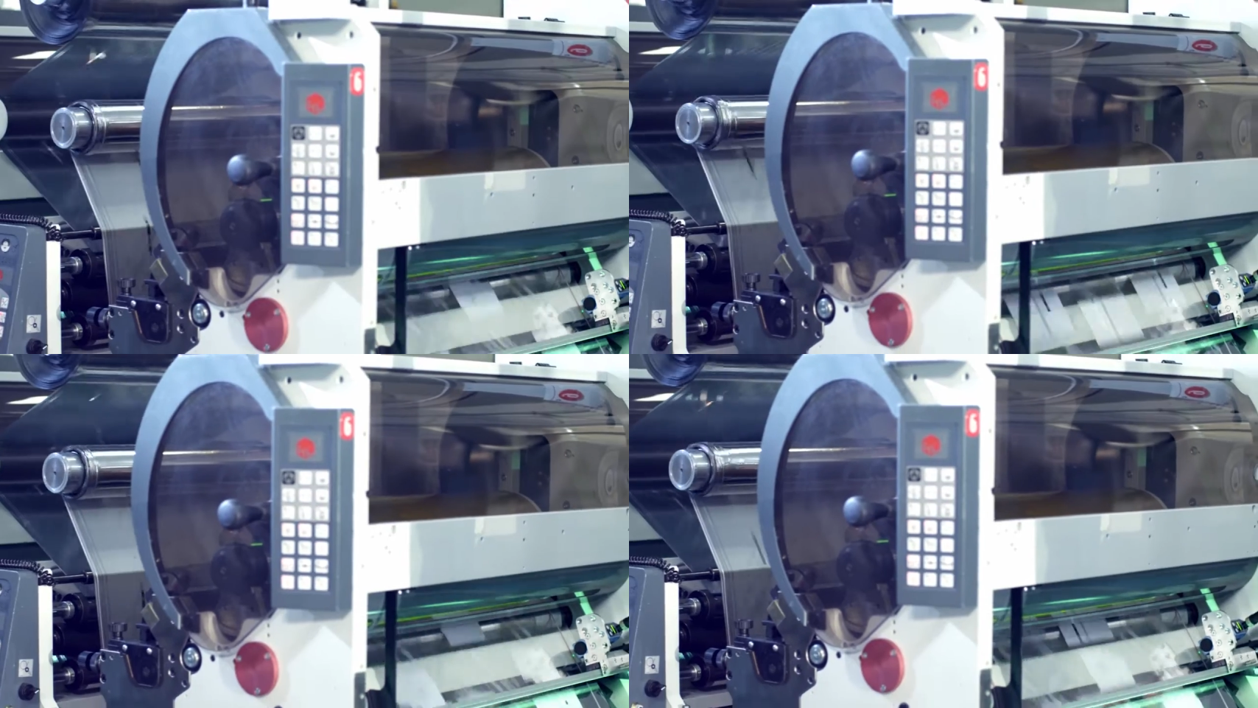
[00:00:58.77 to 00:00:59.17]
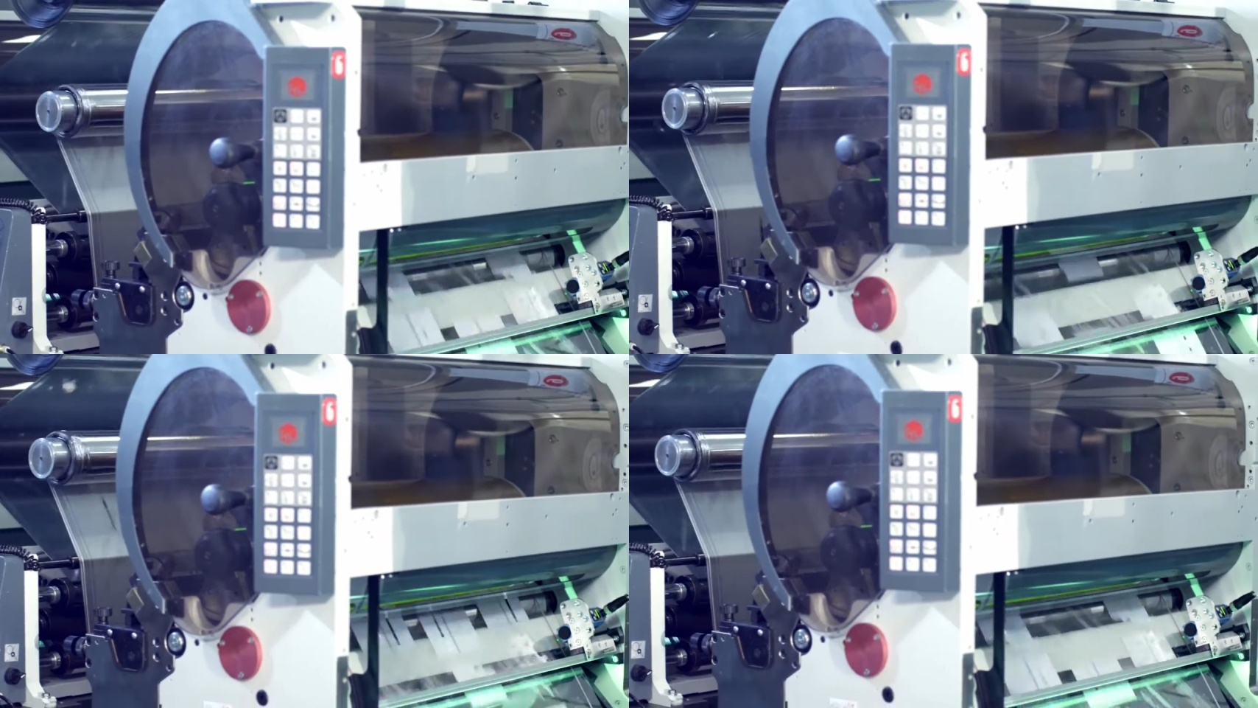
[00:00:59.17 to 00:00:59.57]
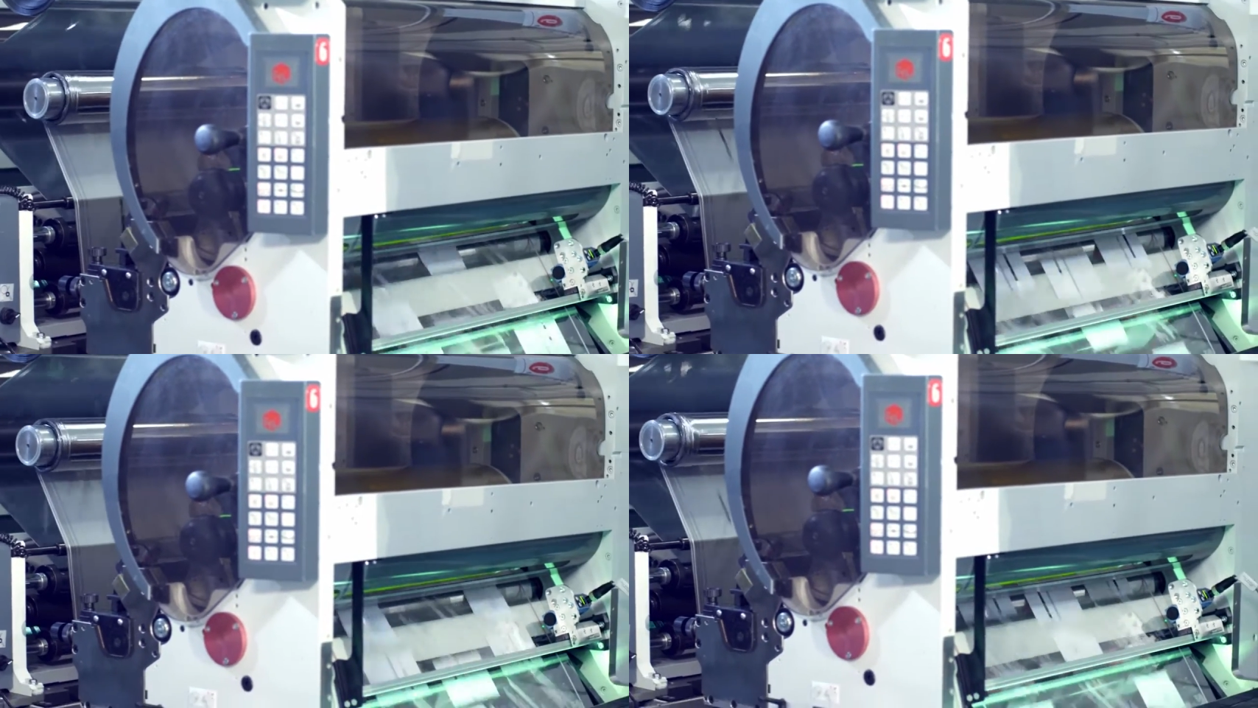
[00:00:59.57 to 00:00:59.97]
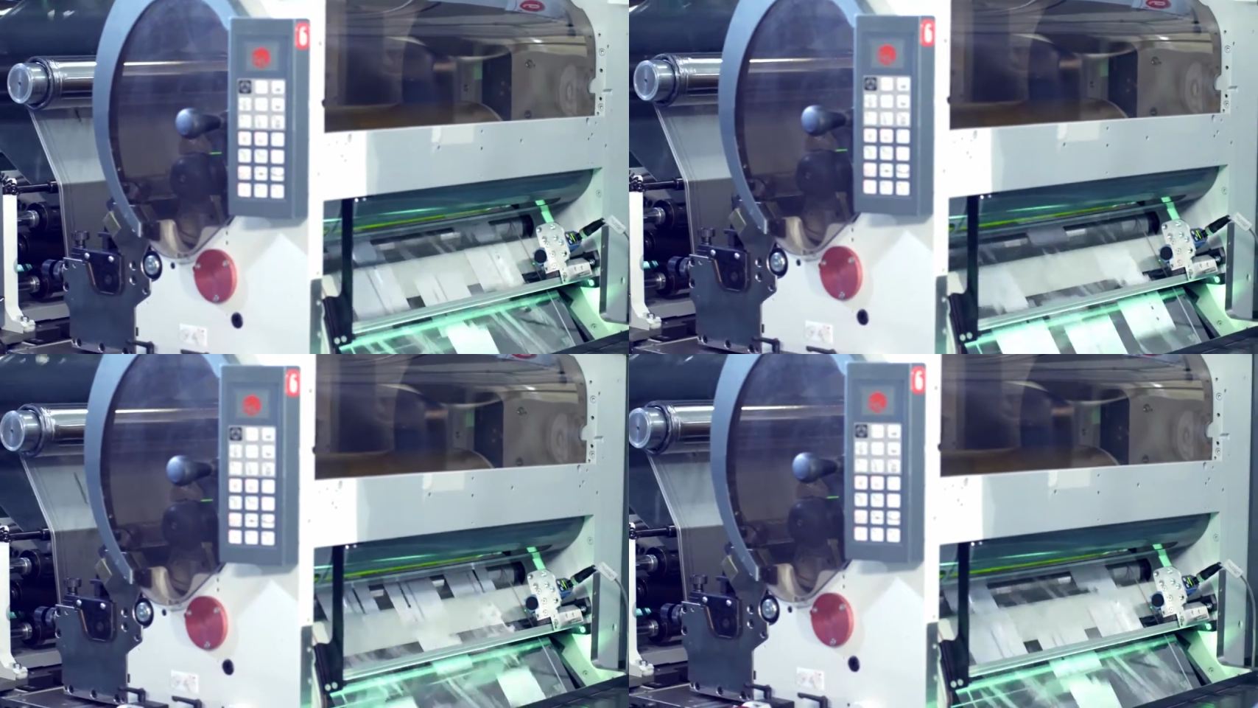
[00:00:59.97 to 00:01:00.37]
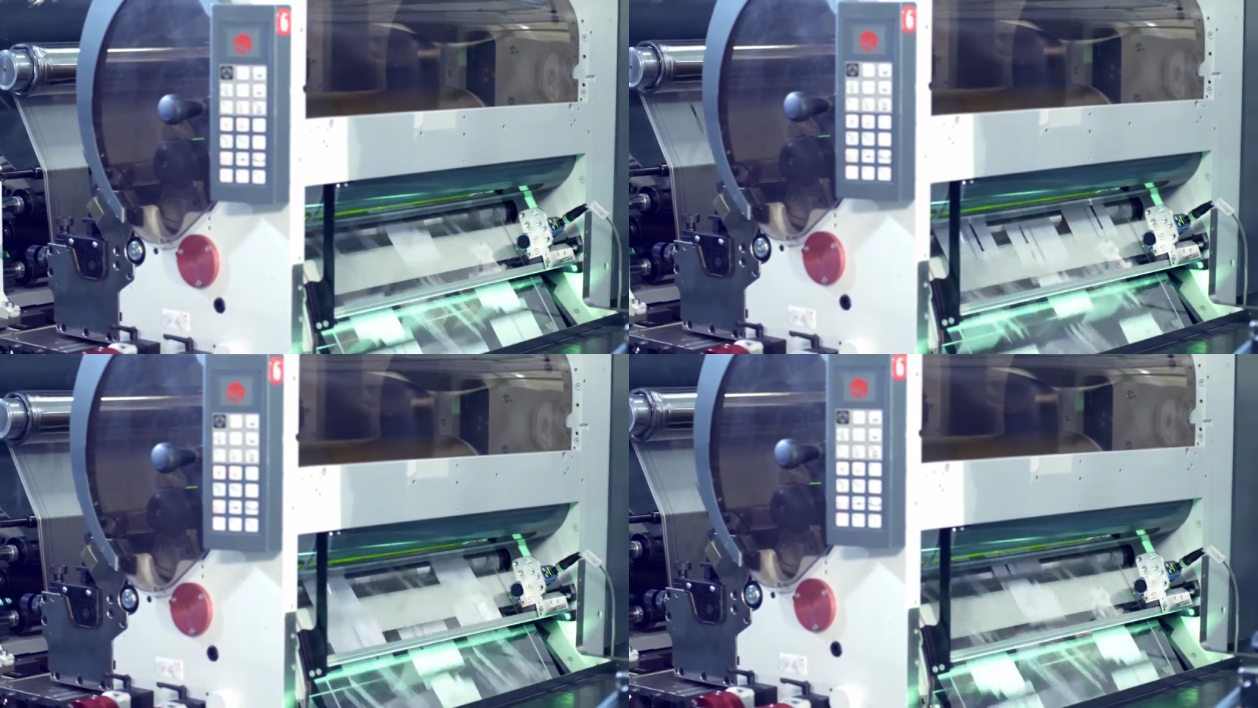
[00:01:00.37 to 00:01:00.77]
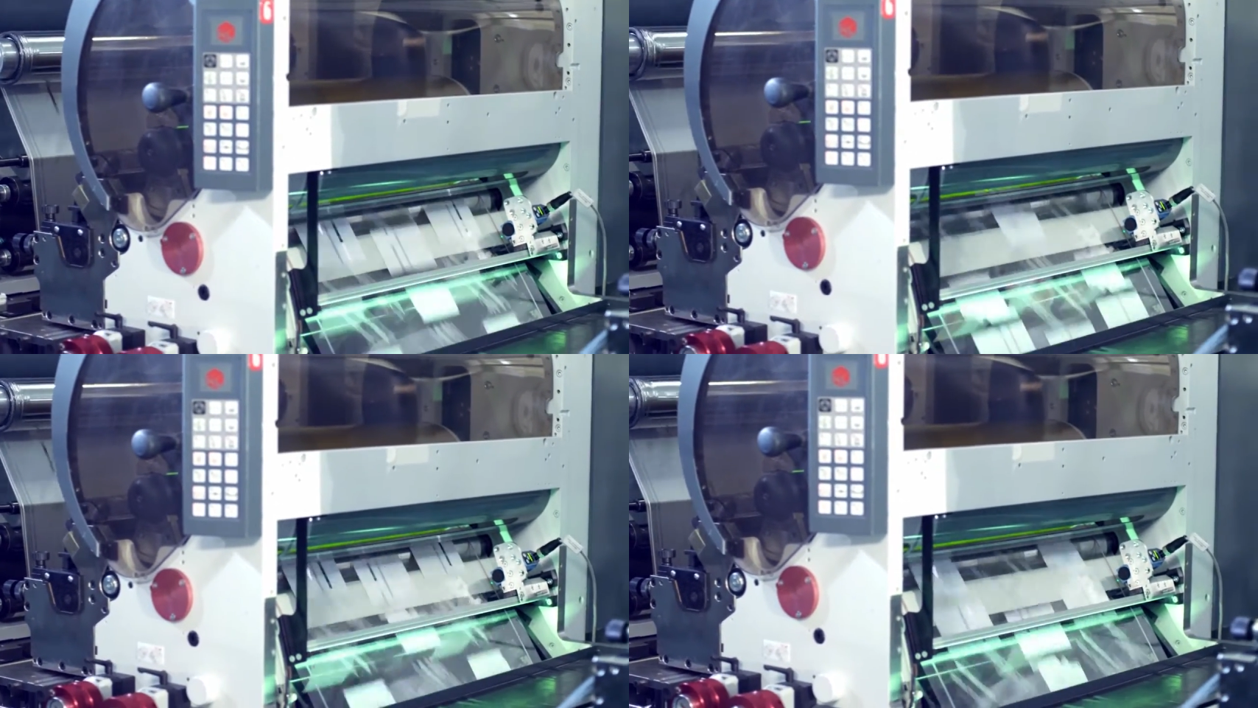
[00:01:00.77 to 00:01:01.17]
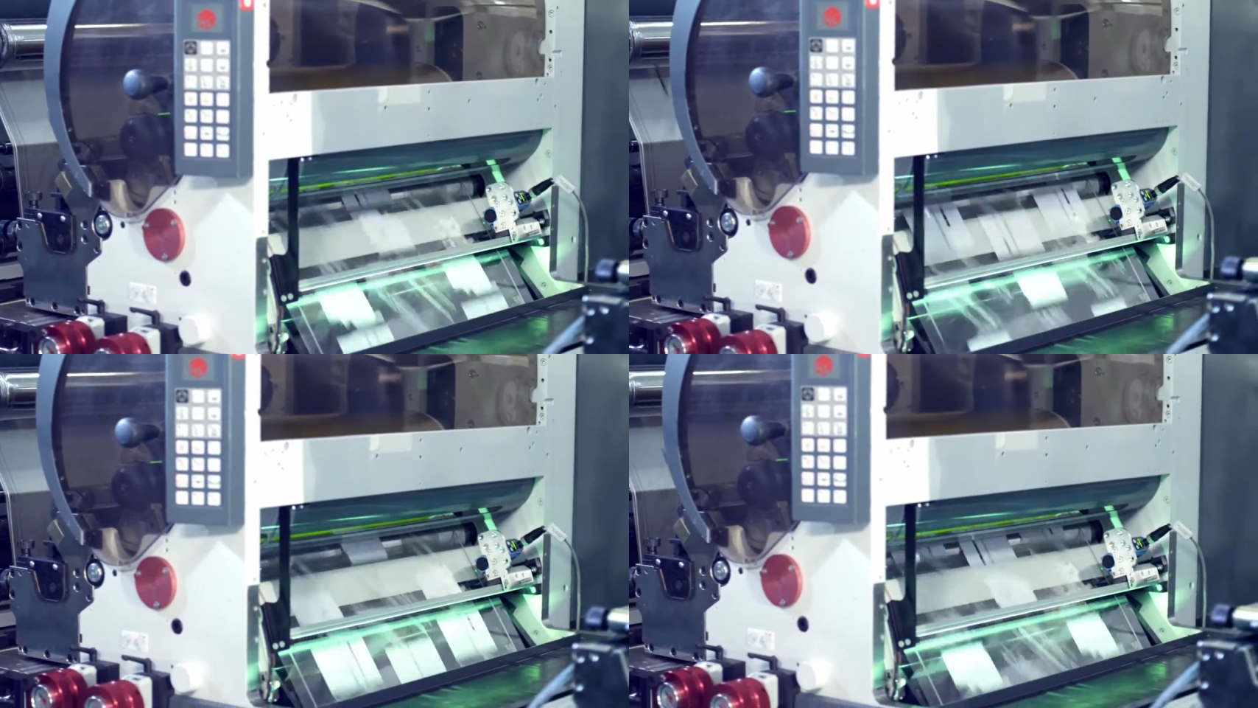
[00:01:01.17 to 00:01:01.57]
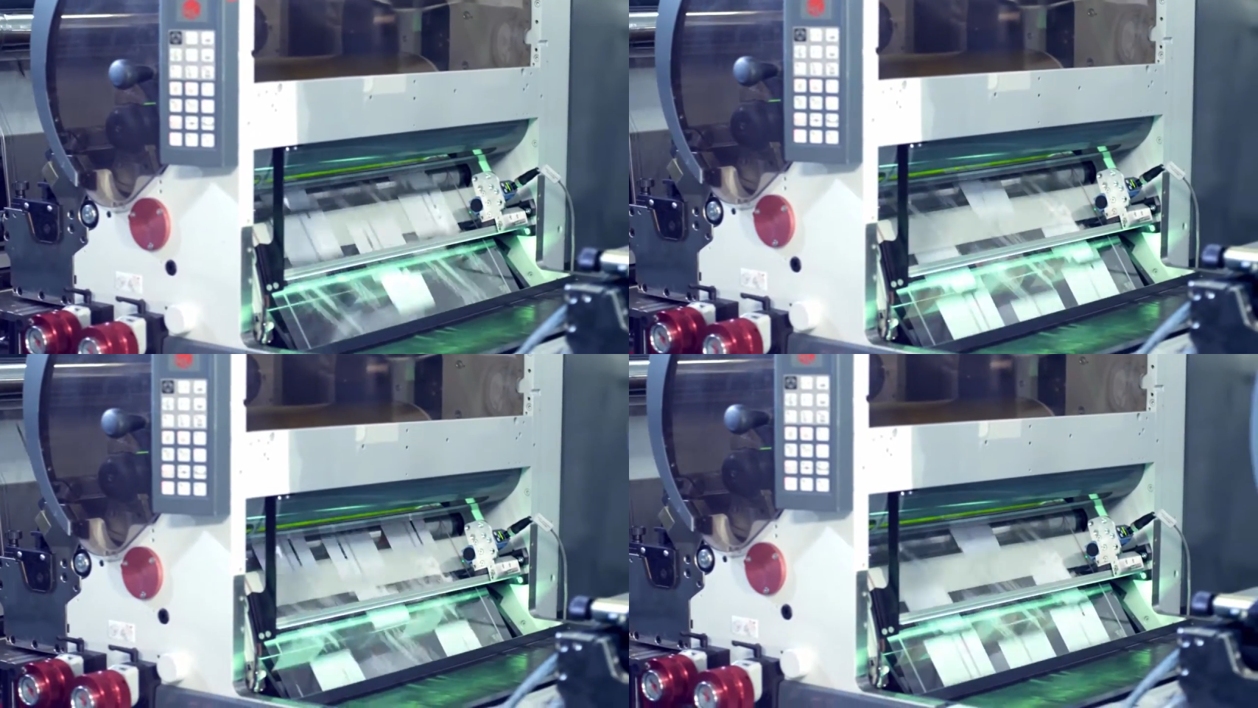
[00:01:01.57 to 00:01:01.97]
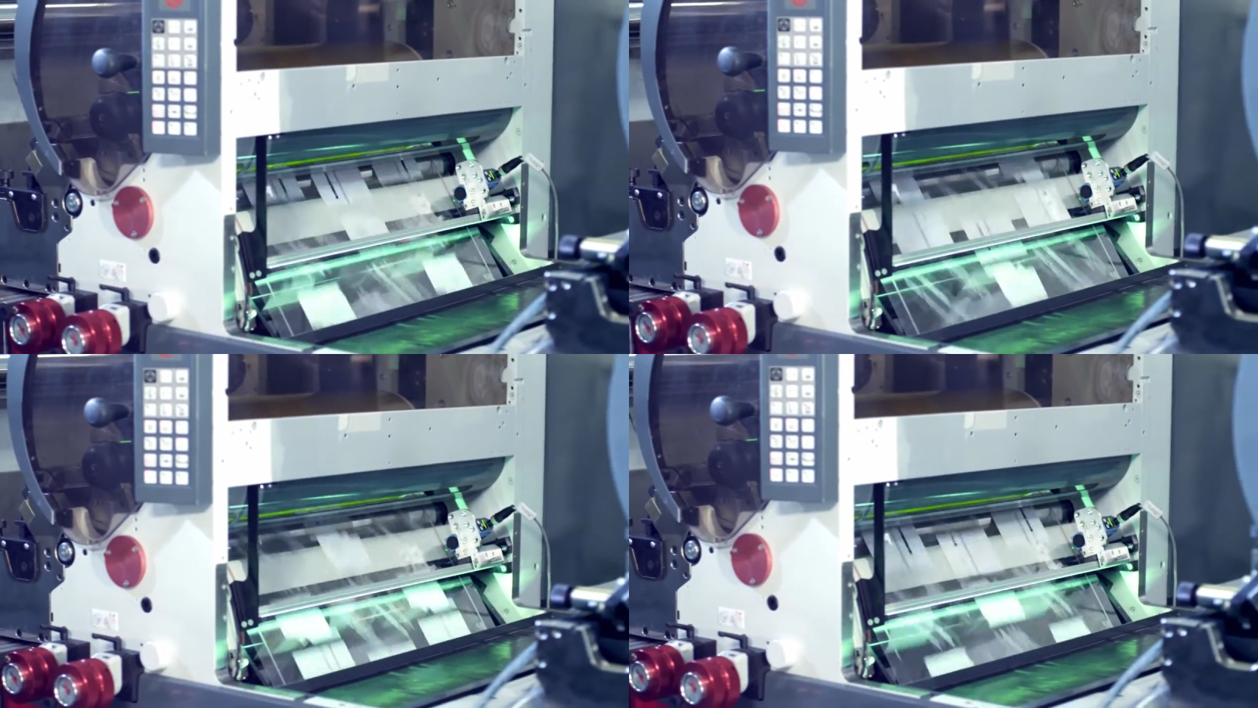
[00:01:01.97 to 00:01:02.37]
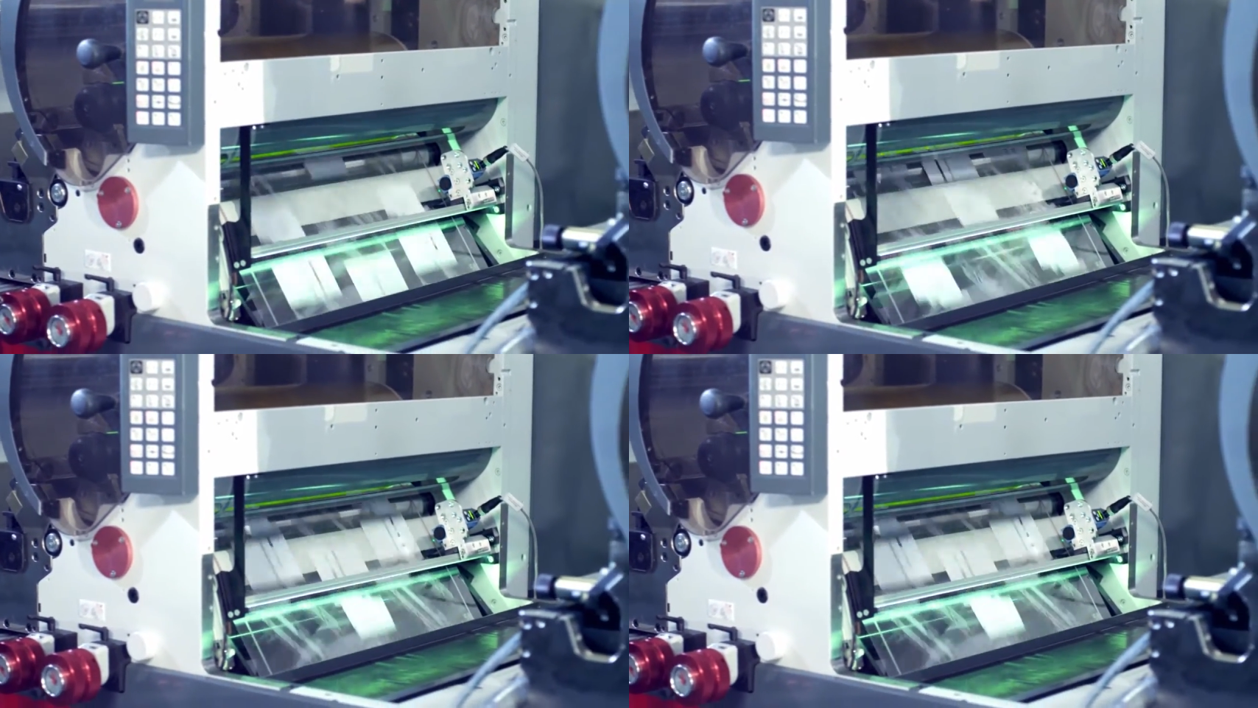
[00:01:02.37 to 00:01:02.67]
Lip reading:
[unreadable: no face in view]